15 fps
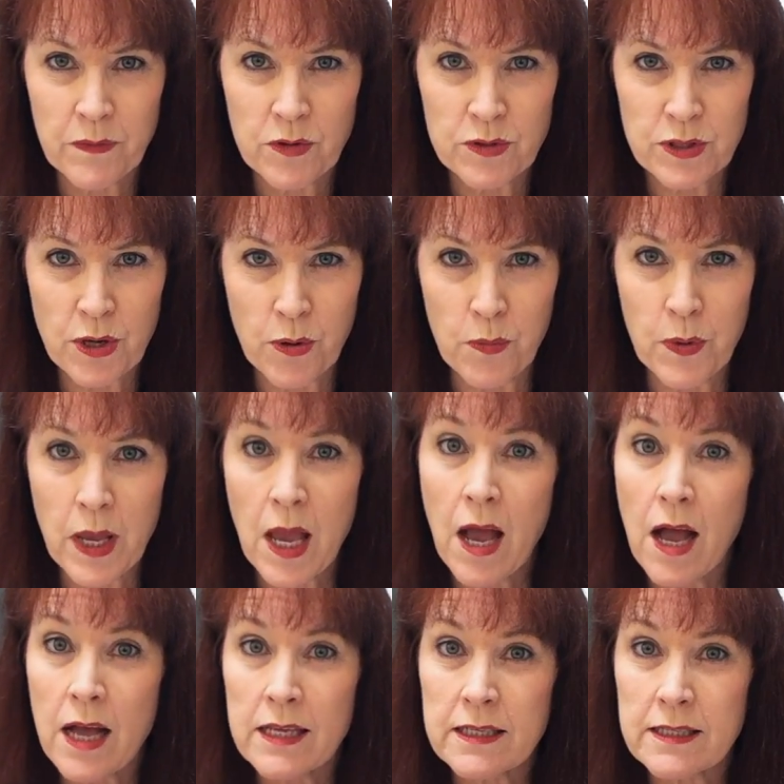So,
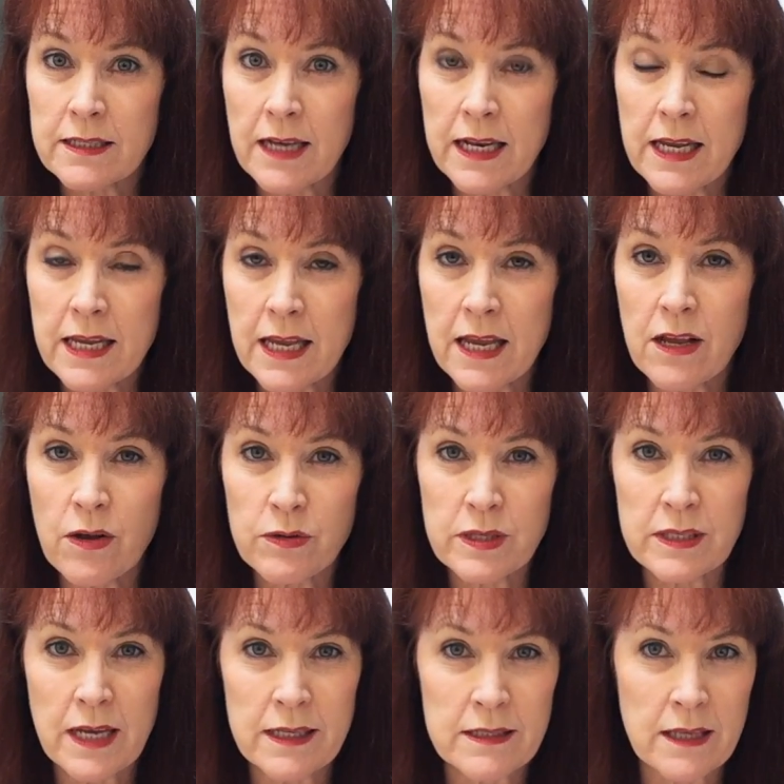studying ego
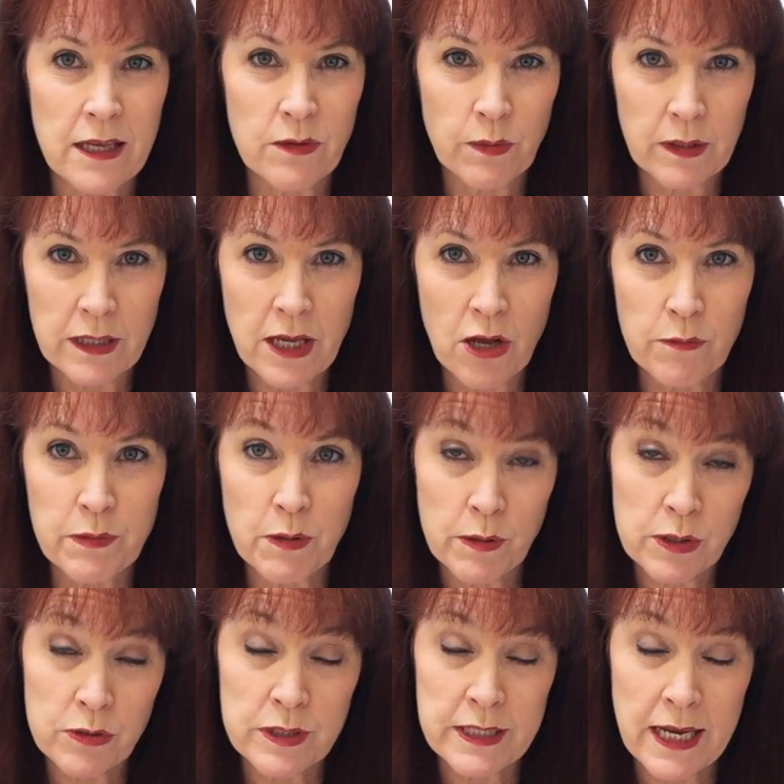states can really help you
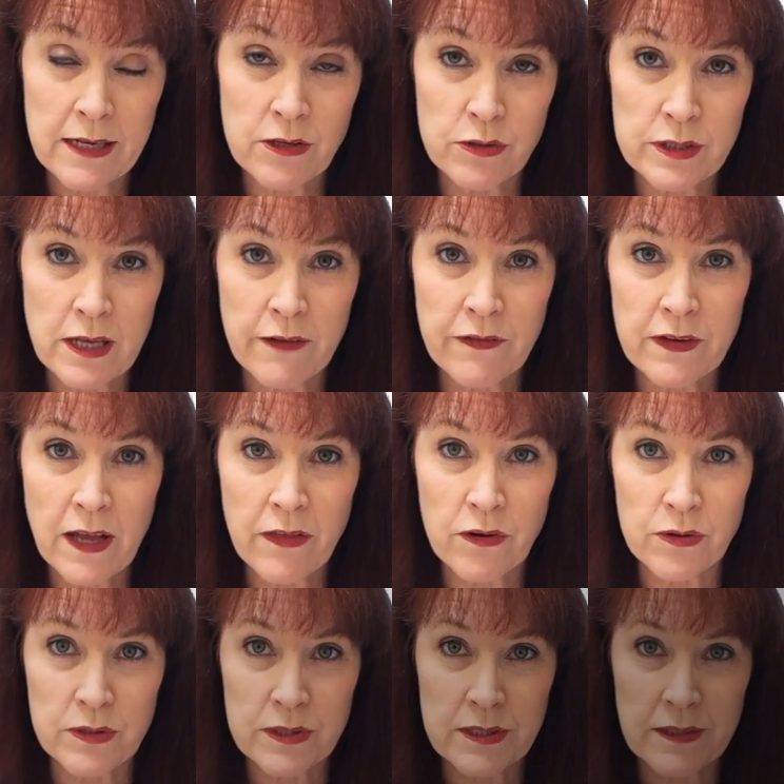understand yourself and
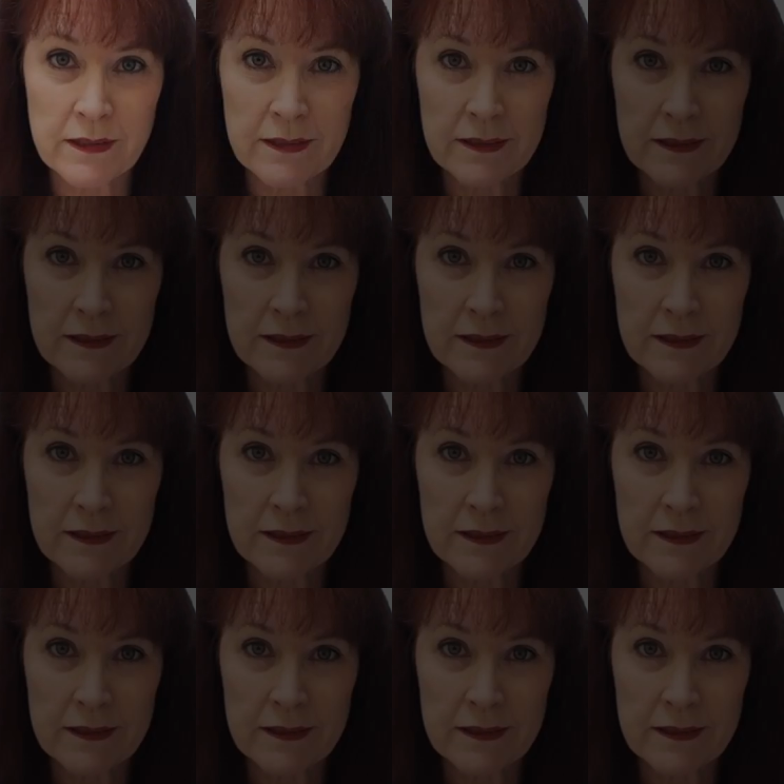others.